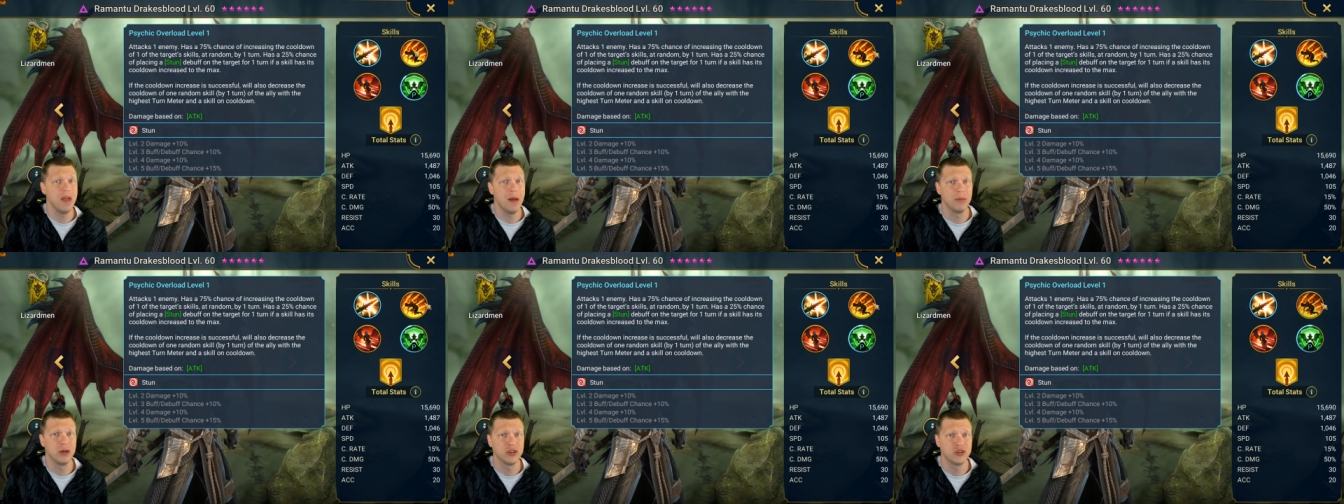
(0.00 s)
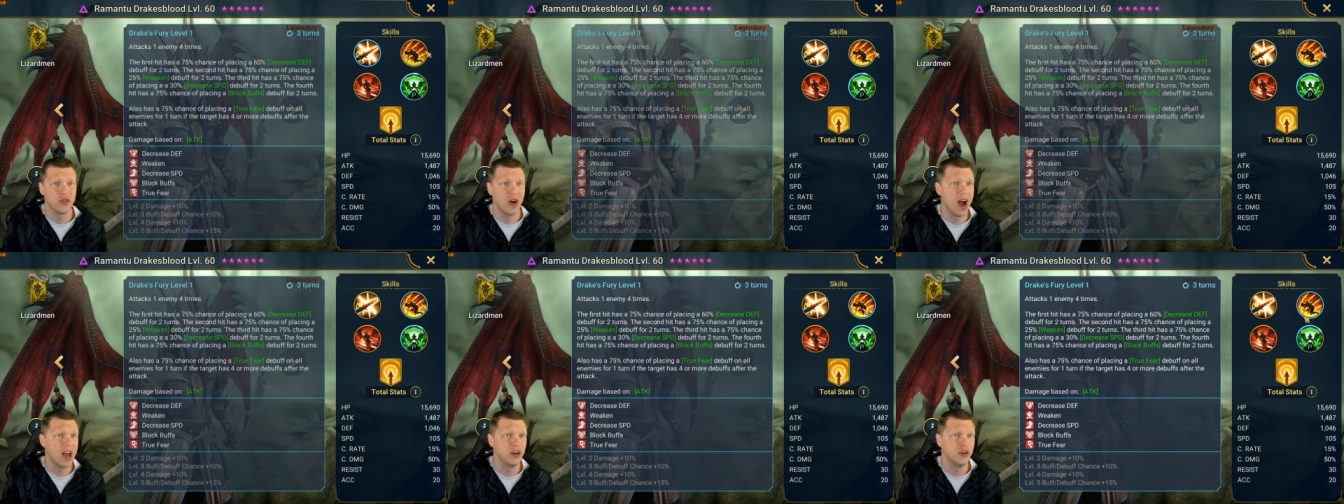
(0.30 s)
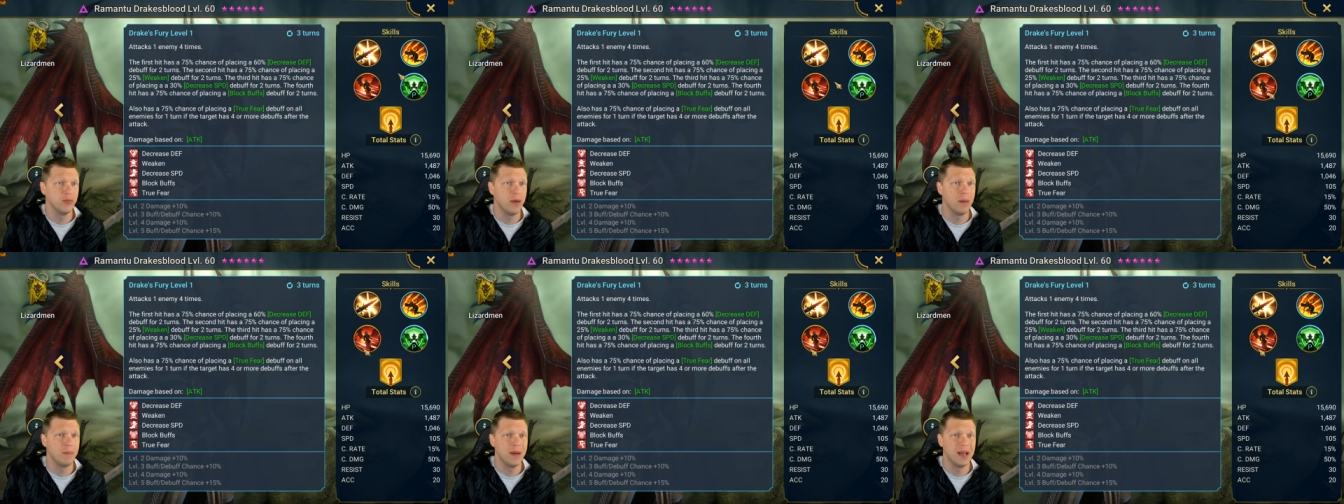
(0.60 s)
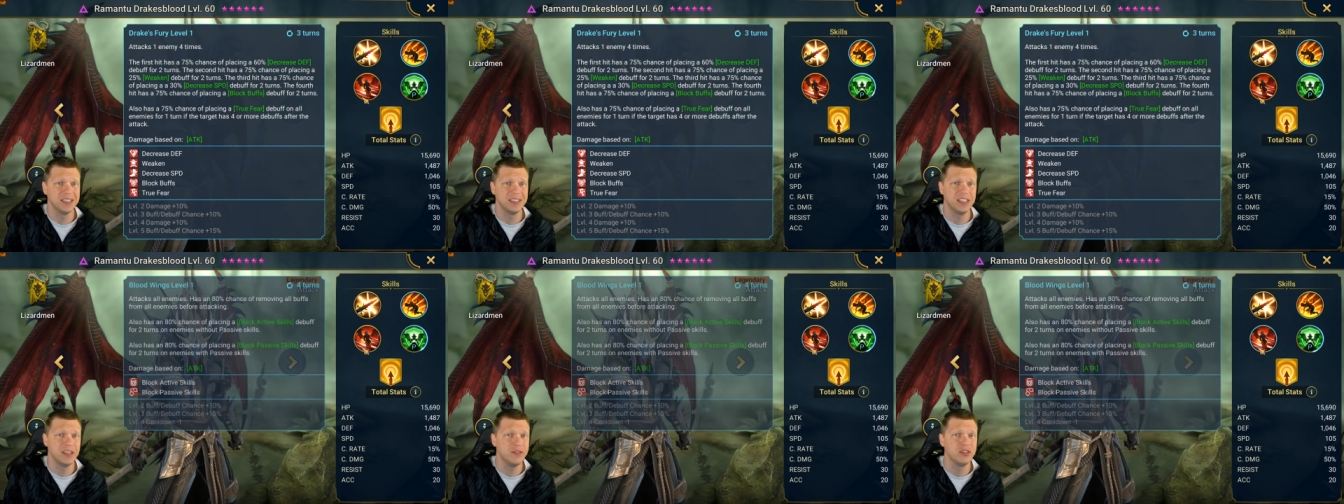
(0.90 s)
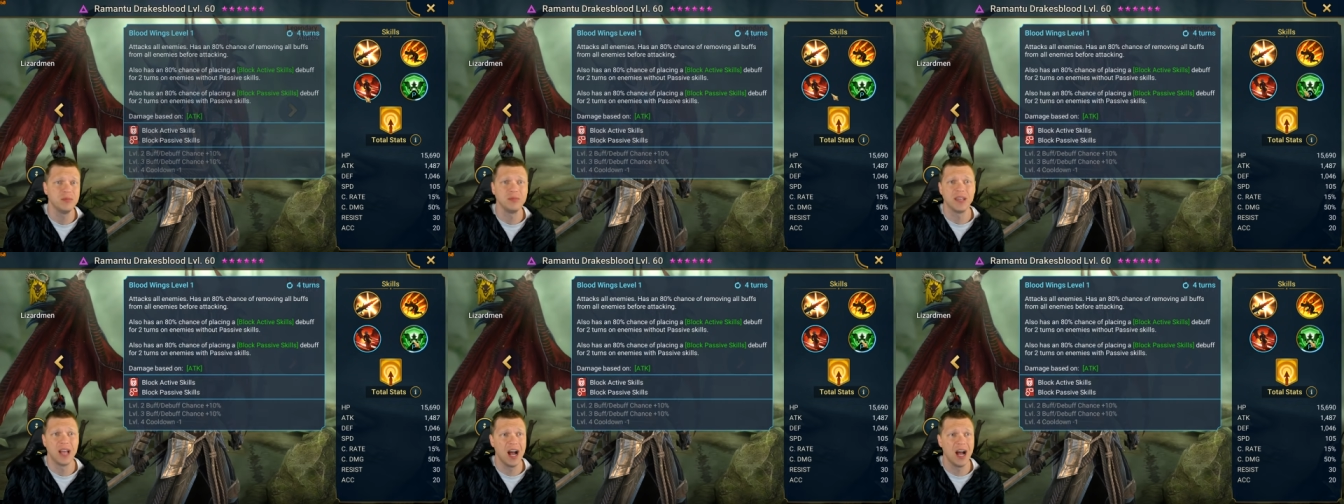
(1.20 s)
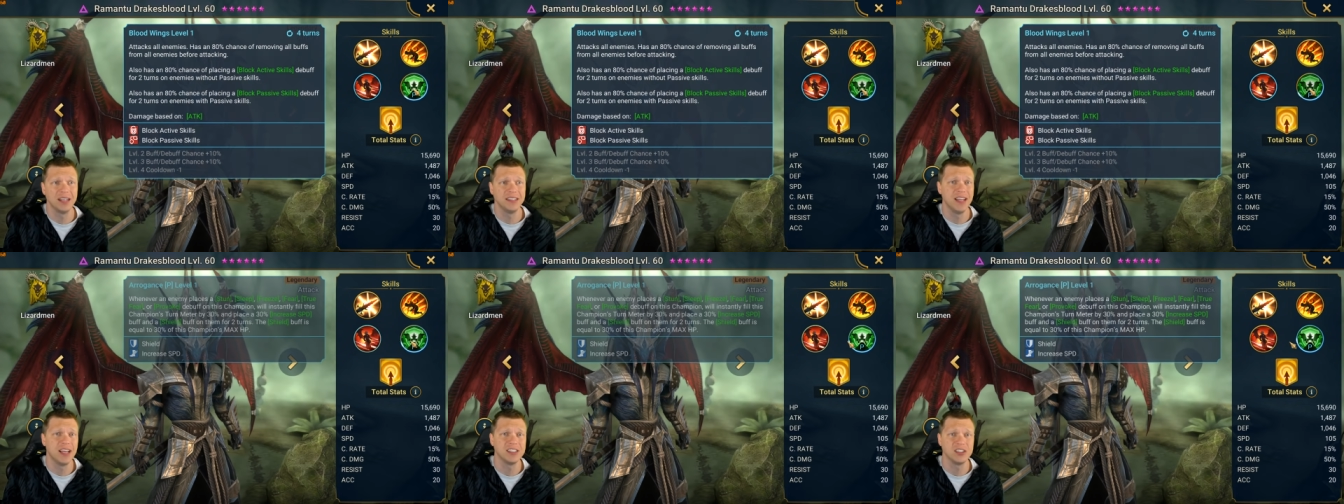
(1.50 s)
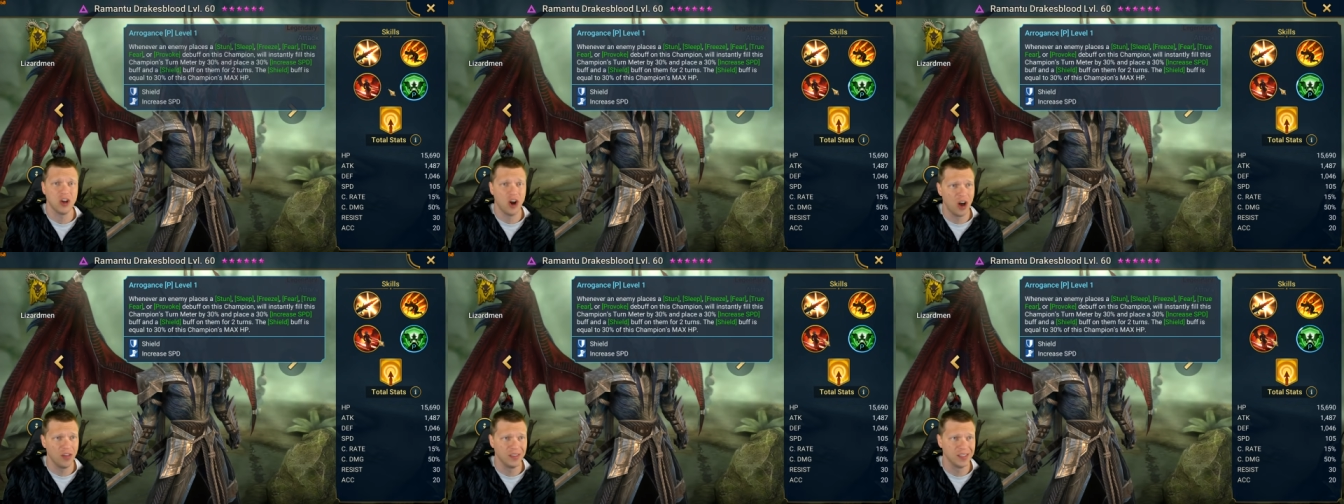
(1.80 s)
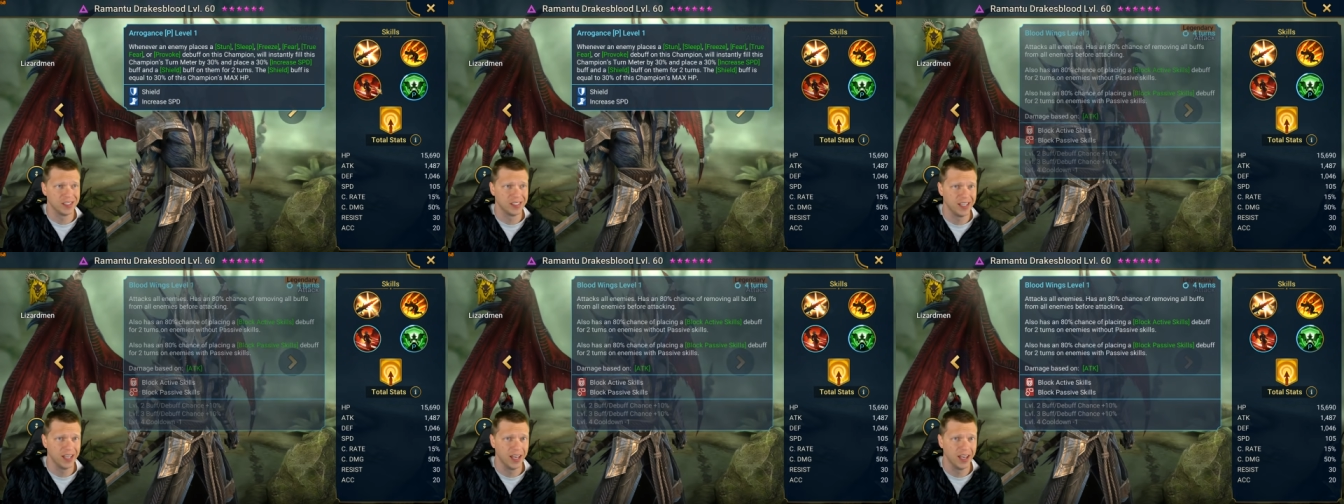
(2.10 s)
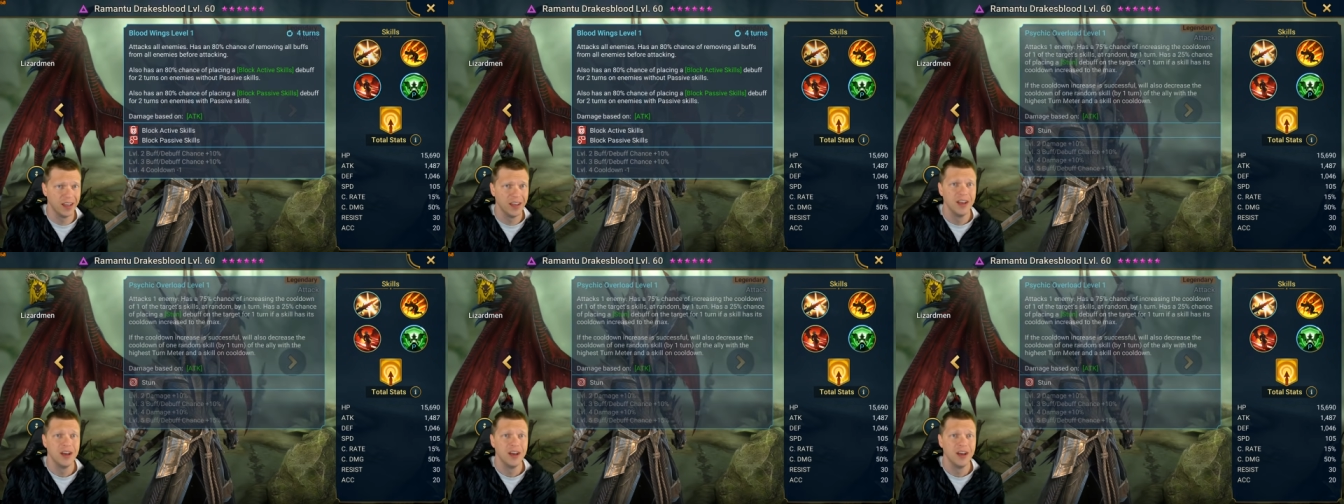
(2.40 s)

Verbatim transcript: I'm going to try to do my best to give you some context on this kit,